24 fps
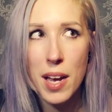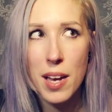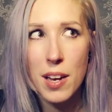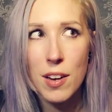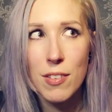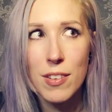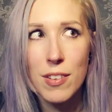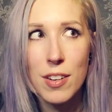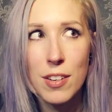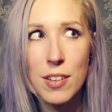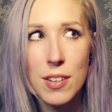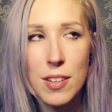
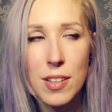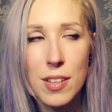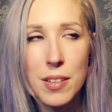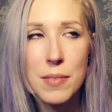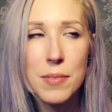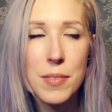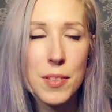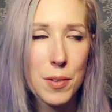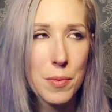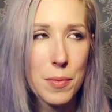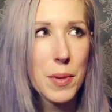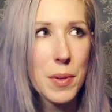my
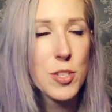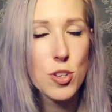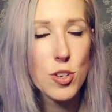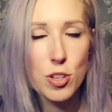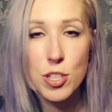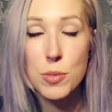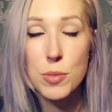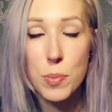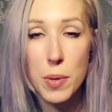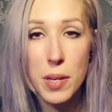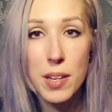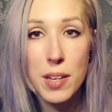career,
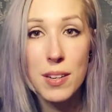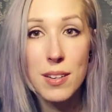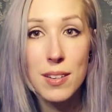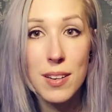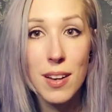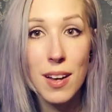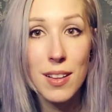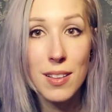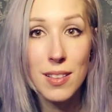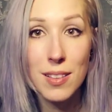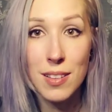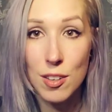my journey's
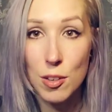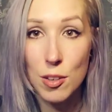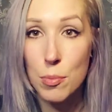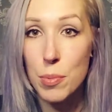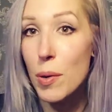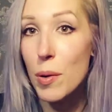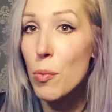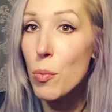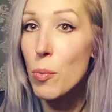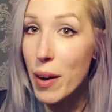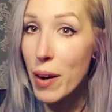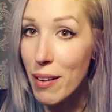been a
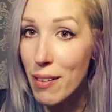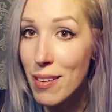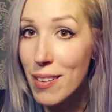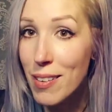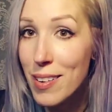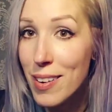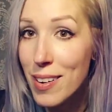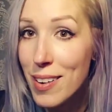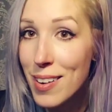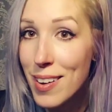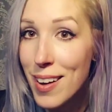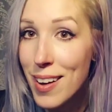little bit
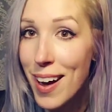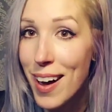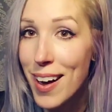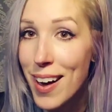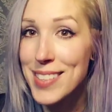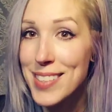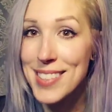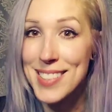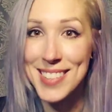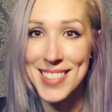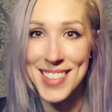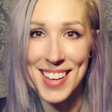weird,
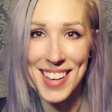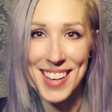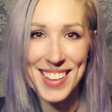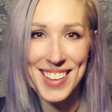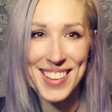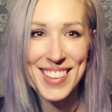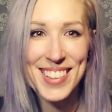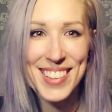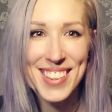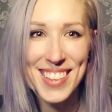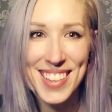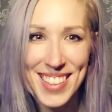to
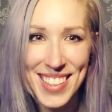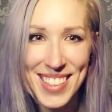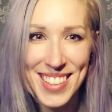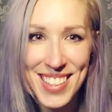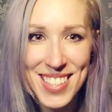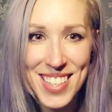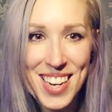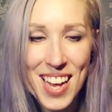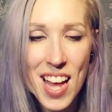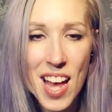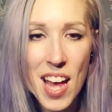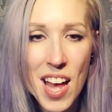say the
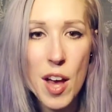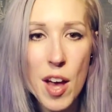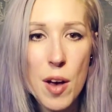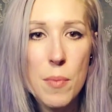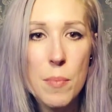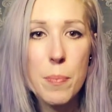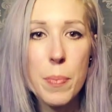least,